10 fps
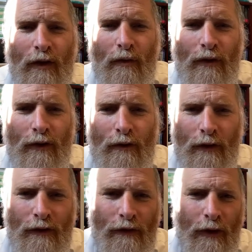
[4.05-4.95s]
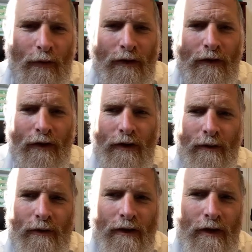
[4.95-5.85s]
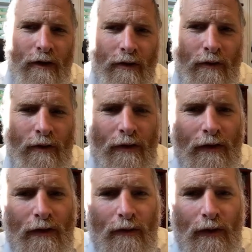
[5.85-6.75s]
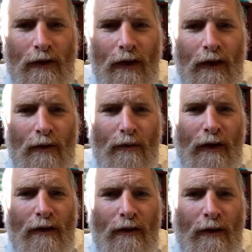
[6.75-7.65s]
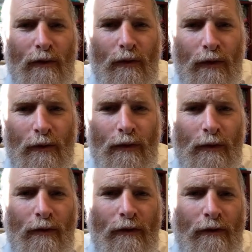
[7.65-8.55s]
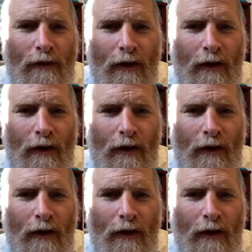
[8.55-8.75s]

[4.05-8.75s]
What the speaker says: one of the most famous Tehillims that are recited many times when people